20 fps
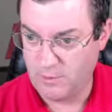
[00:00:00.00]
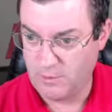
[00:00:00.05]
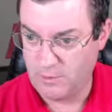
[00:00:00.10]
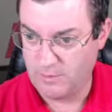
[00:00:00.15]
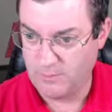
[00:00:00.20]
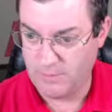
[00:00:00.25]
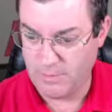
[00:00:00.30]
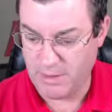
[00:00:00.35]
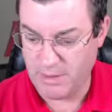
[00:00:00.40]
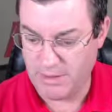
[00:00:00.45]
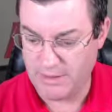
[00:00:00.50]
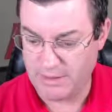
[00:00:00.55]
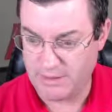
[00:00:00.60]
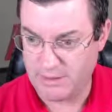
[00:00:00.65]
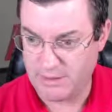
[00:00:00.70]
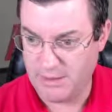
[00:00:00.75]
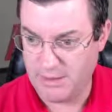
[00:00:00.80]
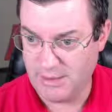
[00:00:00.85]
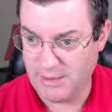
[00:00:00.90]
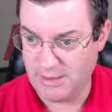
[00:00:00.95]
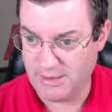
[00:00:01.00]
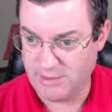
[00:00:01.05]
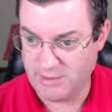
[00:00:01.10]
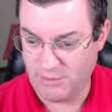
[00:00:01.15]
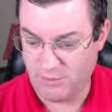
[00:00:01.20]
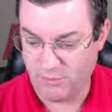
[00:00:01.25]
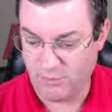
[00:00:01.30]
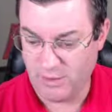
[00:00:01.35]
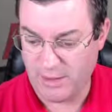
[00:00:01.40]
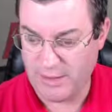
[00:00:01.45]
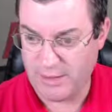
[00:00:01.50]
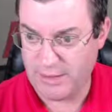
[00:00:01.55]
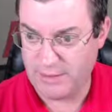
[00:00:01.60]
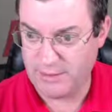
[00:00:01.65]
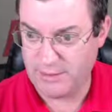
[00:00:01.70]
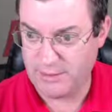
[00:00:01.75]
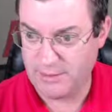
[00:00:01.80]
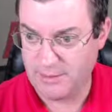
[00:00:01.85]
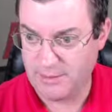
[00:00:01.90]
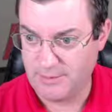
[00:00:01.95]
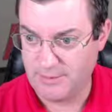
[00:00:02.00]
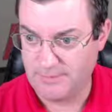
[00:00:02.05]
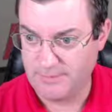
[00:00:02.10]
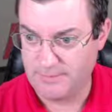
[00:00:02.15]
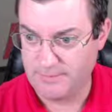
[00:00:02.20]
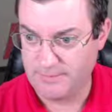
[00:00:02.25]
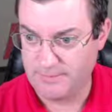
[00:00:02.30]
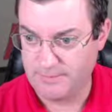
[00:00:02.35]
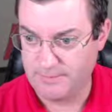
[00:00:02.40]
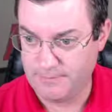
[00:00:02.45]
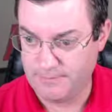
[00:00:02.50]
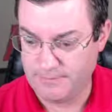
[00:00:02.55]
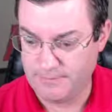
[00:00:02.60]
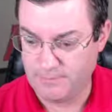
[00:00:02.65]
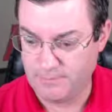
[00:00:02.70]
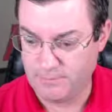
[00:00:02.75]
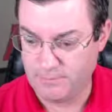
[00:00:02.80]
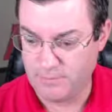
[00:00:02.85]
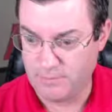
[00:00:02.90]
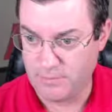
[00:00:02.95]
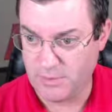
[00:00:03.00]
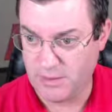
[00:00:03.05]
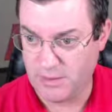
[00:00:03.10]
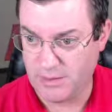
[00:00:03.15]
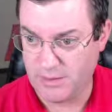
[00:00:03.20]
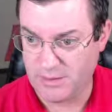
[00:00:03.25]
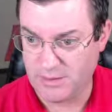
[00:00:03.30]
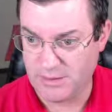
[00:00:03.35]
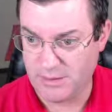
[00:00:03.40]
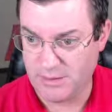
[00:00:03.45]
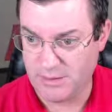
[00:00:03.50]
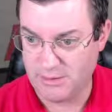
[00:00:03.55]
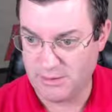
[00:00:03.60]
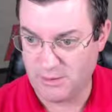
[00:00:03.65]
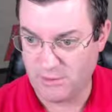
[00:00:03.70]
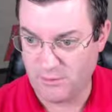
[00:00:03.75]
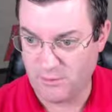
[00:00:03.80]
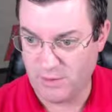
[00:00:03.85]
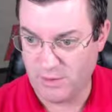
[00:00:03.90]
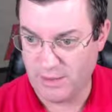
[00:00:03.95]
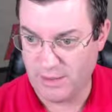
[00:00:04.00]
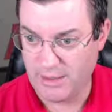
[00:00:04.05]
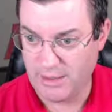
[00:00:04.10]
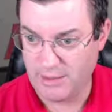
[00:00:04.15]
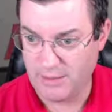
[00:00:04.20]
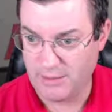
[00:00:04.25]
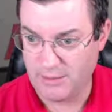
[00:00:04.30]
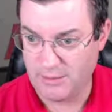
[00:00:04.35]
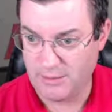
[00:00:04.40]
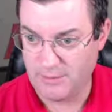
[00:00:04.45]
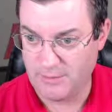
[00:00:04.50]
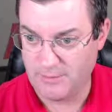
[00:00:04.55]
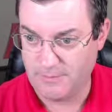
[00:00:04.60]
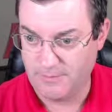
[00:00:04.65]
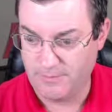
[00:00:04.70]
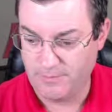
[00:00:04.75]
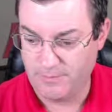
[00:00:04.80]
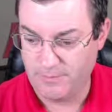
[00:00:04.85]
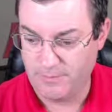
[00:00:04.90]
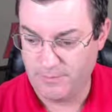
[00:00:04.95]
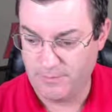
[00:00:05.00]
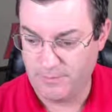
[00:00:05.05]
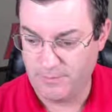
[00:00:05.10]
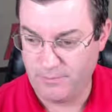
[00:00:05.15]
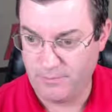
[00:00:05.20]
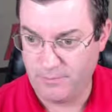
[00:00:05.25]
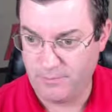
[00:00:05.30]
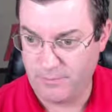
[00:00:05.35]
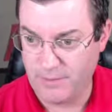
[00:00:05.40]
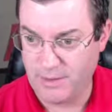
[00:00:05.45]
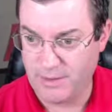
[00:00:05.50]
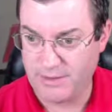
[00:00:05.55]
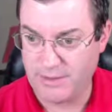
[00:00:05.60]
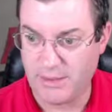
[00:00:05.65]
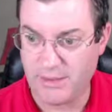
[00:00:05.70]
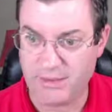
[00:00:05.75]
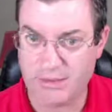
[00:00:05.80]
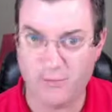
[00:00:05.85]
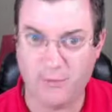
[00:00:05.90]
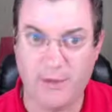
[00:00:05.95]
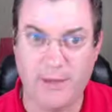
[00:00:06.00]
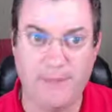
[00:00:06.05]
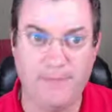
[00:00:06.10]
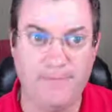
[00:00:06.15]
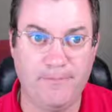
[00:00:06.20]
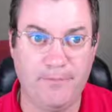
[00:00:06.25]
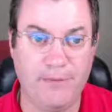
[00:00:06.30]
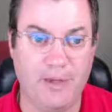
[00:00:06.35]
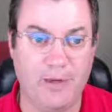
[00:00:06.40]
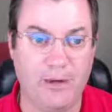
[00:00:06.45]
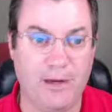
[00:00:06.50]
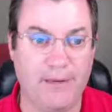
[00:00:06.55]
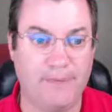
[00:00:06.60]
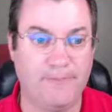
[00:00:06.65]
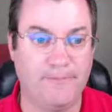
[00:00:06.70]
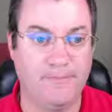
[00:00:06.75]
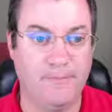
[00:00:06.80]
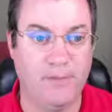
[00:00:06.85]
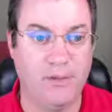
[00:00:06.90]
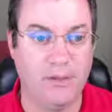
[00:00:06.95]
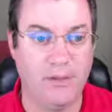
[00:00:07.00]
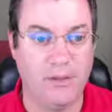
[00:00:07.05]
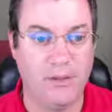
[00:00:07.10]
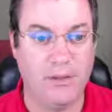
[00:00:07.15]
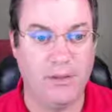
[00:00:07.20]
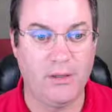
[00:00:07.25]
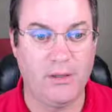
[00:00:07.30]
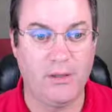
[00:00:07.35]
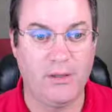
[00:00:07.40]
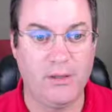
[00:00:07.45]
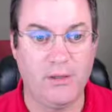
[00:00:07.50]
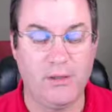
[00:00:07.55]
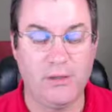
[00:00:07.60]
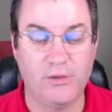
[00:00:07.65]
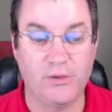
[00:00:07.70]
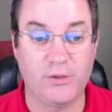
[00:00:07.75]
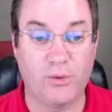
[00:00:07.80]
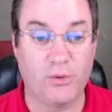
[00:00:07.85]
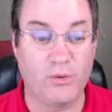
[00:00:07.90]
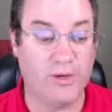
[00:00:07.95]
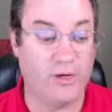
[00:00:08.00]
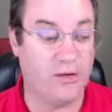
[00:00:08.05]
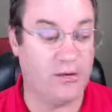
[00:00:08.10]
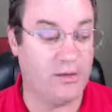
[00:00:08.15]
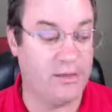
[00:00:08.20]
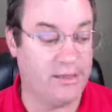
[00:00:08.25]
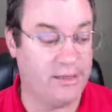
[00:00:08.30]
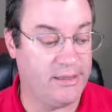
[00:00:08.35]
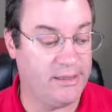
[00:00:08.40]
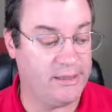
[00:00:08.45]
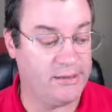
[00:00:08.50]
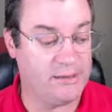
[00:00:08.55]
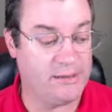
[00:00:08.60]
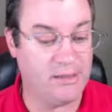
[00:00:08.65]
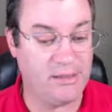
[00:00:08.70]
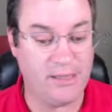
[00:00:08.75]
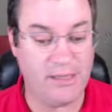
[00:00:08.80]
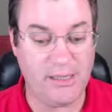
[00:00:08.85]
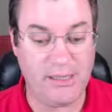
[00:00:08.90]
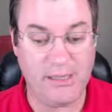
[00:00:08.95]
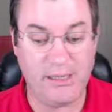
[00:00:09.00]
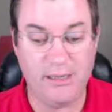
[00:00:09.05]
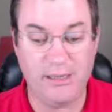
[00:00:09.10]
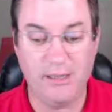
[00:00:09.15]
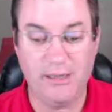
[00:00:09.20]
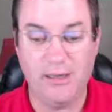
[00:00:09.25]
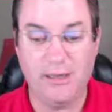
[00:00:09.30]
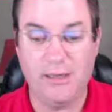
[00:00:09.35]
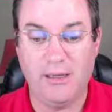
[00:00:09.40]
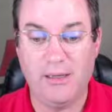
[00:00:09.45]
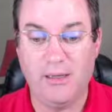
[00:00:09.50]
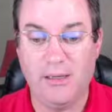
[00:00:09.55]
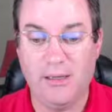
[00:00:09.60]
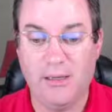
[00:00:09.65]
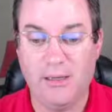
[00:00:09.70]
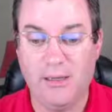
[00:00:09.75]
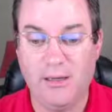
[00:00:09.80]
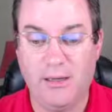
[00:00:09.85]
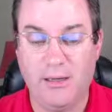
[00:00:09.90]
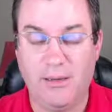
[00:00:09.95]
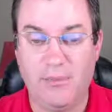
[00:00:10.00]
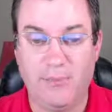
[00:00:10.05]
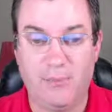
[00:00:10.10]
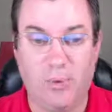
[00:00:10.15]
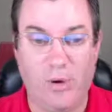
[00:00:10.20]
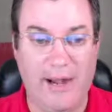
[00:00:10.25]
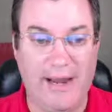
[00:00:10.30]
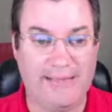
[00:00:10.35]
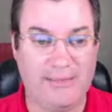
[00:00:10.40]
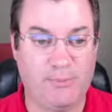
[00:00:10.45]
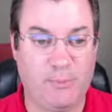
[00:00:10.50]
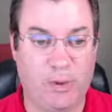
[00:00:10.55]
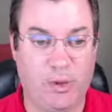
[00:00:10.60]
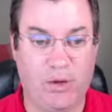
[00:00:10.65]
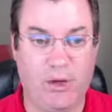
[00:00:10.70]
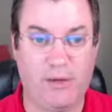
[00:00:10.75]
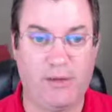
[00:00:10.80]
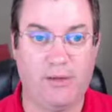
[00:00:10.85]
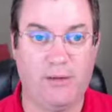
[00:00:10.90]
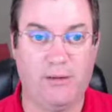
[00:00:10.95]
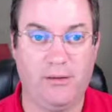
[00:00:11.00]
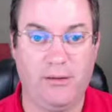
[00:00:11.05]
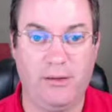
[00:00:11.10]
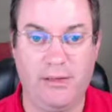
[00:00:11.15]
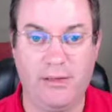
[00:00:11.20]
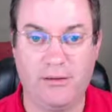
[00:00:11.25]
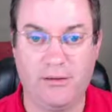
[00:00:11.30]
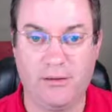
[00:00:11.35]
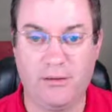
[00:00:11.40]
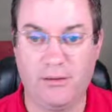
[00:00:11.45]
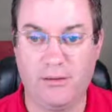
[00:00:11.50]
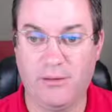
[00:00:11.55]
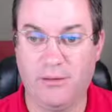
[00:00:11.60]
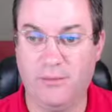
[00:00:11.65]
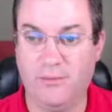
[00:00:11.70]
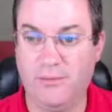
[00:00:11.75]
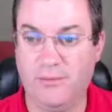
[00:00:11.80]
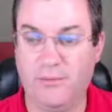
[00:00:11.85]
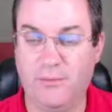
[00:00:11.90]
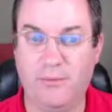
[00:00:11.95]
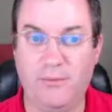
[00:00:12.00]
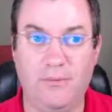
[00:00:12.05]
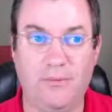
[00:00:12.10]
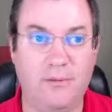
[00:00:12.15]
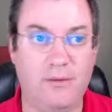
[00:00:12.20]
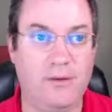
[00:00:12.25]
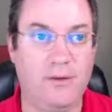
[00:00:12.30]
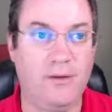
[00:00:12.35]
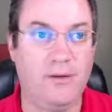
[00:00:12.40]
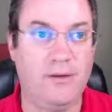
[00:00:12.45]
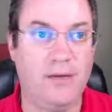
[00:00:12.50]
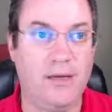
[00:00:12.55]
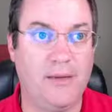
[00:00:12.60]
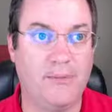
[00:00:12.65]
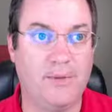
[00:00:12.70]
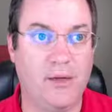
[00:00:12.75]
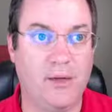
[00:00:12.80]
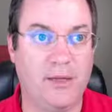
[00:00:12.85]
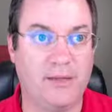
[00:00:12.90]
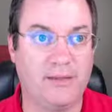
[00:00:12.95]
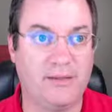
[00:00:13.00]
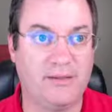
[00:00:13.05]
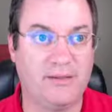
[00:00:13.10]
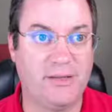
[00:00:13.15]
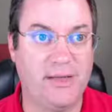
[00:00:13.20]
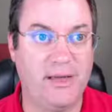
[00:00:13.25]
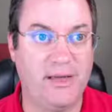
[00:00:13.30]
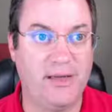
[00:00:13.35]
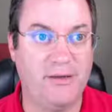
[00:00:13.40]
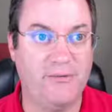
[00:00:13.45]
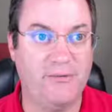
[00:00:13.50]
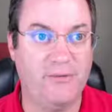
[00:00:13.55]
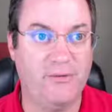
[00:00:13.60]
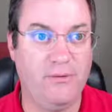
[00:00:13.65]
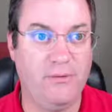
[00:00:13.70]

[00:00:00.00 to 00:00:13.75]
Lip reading: Minus key is the flat. Minus key is the flat. Minus key is the flat. All right. So there is the brass part entered. I'm going to save.